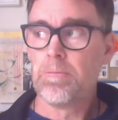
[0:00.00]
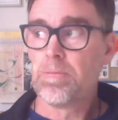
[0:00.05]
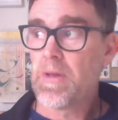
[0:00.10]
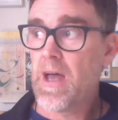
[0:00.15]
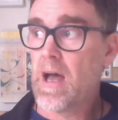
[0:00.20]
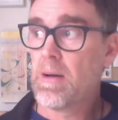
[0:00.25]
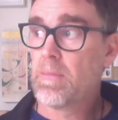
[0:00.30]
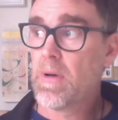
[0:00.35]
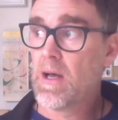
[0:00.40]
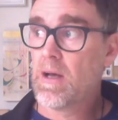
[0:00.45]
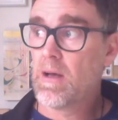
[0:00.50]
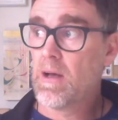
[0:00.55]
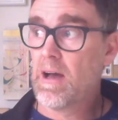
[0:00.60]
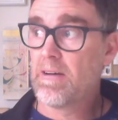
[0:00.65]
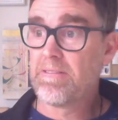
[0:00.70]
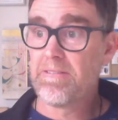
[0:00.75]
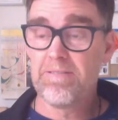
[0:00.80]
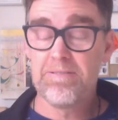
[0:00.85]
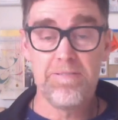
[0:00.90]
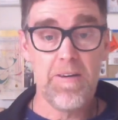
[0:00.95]
A
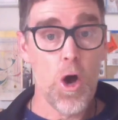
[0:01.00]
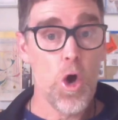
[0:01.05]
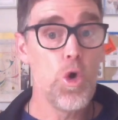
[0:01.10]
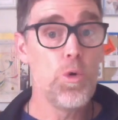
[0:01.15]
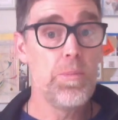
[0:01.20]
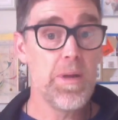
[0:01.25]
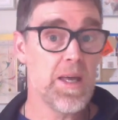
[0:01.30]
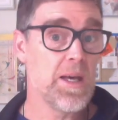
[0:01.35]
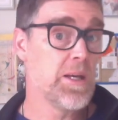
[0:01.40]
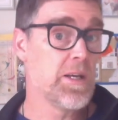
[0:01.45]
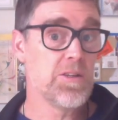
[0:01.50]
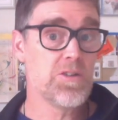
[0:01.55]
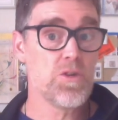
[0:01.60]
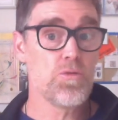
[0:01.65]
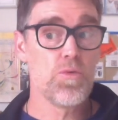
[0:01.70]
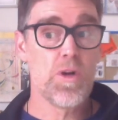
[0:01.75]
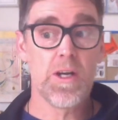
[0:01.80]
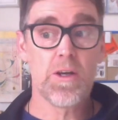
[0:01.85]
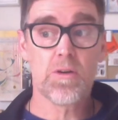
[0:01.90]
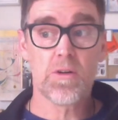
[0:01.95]
phobia is a
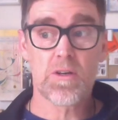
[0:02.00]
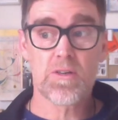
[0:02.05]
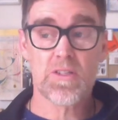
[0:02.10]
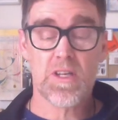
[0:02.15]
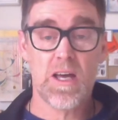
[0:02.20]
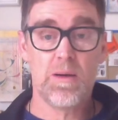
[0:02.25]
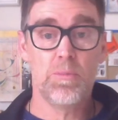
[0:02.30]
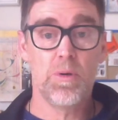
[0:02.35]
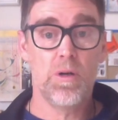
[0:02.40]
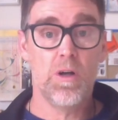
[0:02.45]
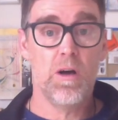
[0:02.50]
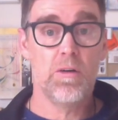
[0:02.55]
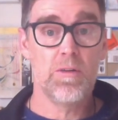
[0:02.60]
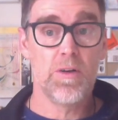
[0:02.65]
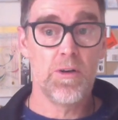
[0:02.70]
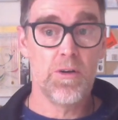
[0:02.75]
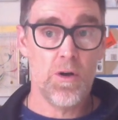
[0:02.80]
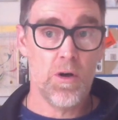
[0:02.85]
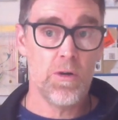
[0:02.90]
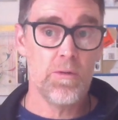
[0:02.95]
really good example of a
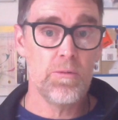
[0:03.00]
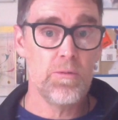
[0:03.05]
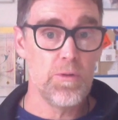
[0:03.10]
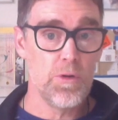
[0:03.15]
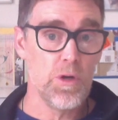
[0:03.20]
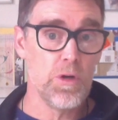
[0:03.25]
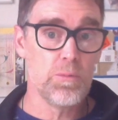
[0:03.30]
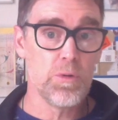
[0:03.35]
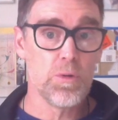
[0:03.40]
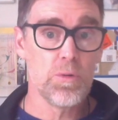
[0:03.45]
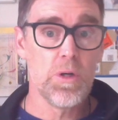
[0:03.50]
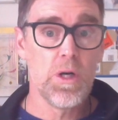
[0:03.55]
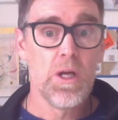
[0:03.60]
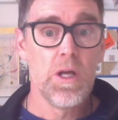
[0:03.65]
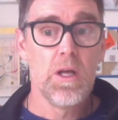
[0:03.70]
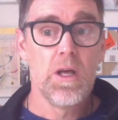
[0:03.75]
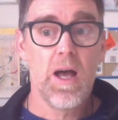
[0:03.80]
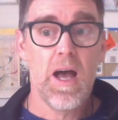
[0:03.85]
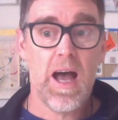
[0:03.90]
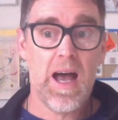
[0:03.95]
non-verbal,
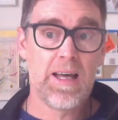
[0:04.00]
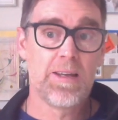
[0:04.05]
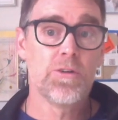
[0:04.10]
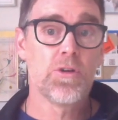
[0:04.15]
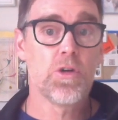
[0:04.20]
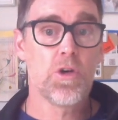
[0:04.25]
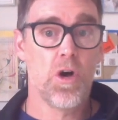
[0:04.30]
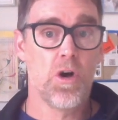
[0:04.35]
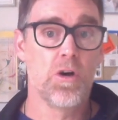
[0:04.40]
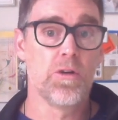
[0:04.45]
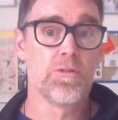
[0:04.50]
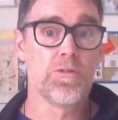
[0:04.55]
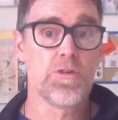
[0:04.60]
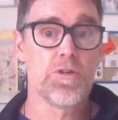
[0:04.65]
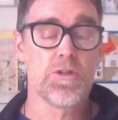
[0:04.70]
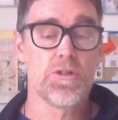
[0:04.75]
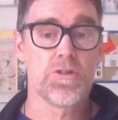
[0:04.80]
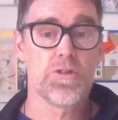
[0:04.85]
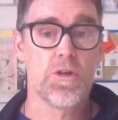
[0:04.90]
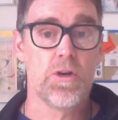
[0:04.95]

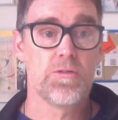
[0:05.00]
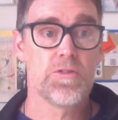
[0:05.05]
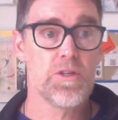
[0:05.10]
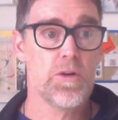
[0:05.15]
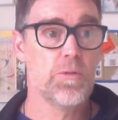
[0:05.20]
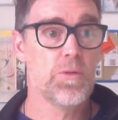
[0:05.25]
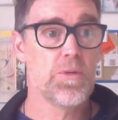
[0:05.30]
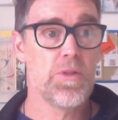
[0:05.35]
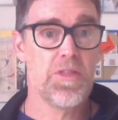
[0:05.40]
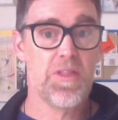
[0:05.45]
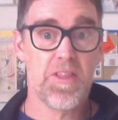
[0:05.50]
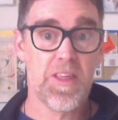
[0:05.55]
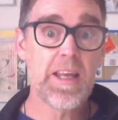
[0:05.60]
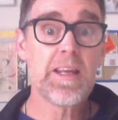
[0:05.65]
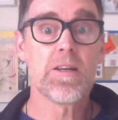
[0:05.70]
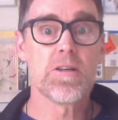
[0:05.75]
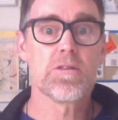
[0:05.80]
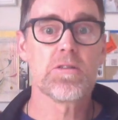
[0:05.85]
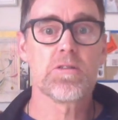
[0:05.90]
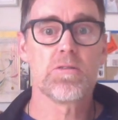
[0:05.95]
unconscious. So if someone
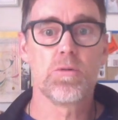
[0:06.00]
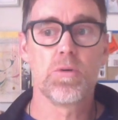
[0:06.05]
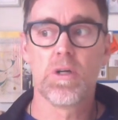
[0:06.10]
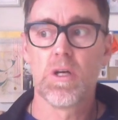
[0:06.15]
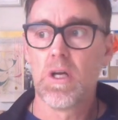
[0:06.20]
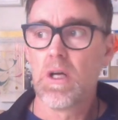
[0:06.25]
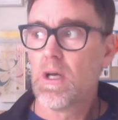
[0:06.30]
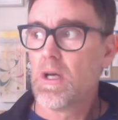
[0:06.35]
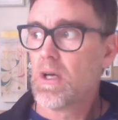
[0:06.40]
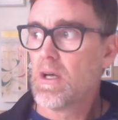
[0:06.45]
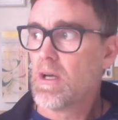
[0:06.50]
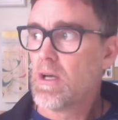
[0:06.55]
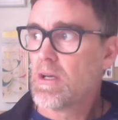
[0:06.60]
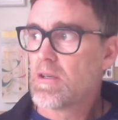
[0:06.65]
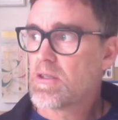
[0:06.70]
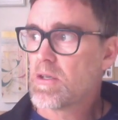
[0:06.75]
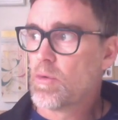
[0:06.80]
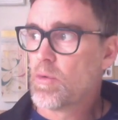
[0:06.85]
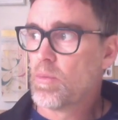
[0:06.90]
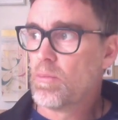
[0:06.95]
thinks, or
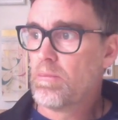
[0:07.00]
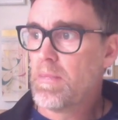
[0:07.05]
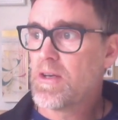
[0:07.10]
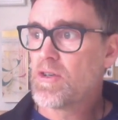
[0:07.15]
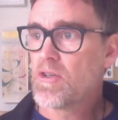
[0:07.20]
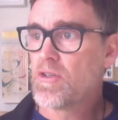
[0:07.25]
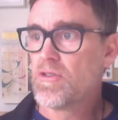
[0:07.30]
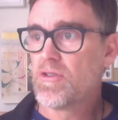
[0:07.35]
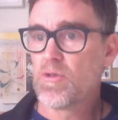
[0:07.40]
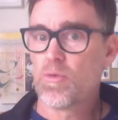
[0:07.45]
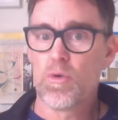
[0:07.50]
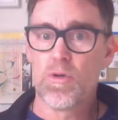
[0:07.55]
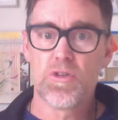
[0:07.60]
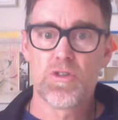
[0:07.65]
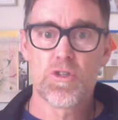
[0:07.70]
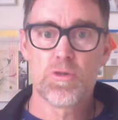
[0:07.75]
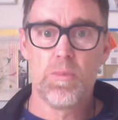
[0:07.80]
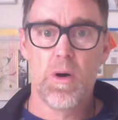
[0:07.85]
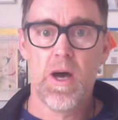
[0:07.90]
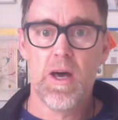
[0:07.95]
someone mentions the word
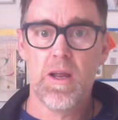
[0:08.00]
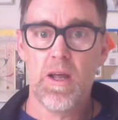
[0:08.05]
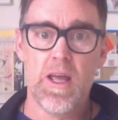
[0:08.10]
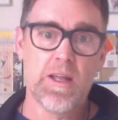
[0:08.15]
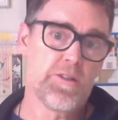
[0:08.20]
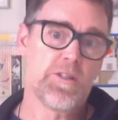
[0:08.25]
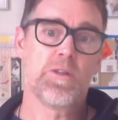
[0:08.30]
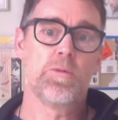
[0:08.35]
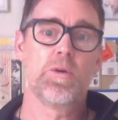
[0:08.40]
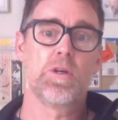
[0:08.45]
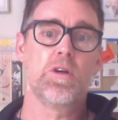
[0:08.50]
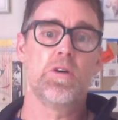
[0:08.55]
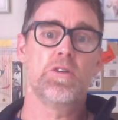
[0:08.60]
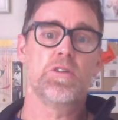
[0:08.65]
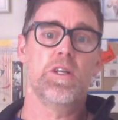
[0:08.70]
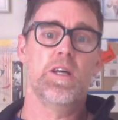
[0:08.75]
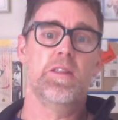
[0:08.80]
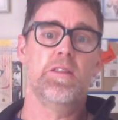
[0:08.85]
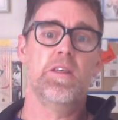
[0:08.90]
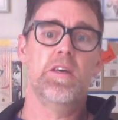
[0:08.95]
spider and someone goes
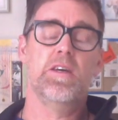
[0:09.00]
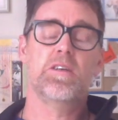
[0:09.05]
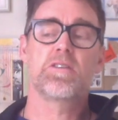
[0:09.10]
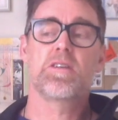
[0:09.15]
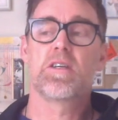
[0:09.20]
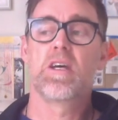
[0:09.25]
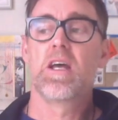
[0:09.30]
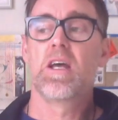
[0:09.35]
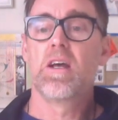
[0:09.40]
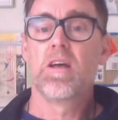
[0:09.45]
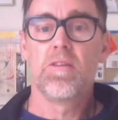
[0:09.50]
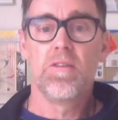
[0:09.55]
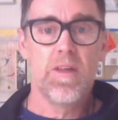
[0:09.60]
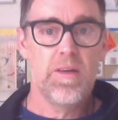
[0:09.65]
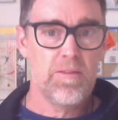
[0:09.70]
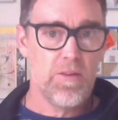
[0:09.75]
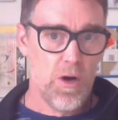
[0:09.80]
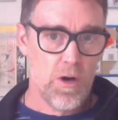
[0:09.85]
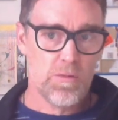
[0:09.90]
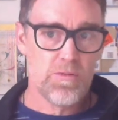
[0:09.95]
like this,
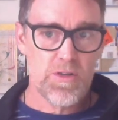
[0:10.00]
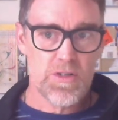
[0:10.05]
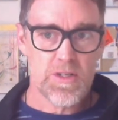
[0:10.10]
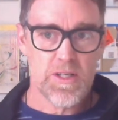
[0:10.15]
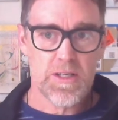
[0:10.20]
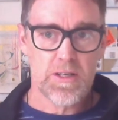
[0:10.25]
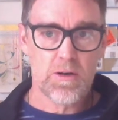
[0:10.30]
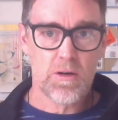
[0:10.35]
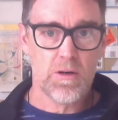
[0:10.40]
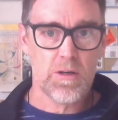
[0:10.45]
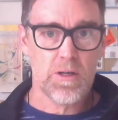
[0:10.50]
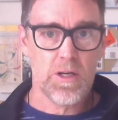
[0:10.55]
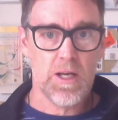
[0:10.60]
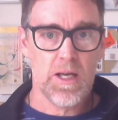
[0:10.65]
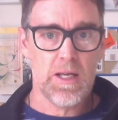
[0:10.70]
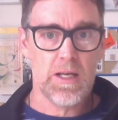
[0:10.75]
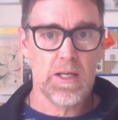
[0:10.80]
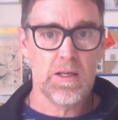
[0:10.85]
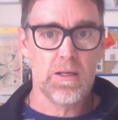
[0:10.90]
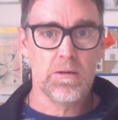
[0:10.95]
they've obviously got
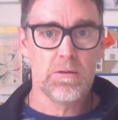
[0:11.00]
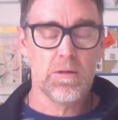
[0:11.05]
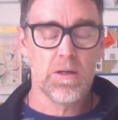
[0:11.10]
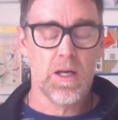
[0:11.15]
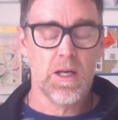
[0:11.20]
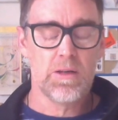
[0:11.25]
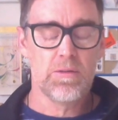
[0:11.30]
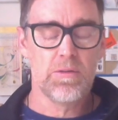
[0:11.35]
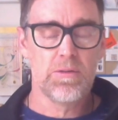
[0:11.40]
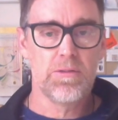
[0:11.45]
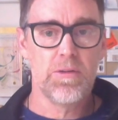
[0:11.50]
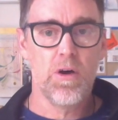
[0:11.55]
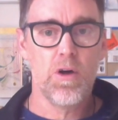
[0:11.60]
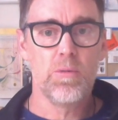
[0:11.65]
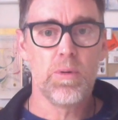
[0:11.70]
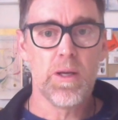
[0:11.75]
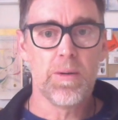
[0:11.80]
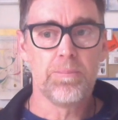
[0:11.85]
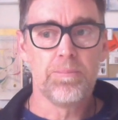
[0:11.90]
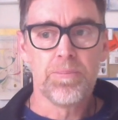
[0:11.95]
a
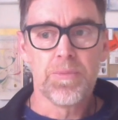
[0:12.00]
phobia.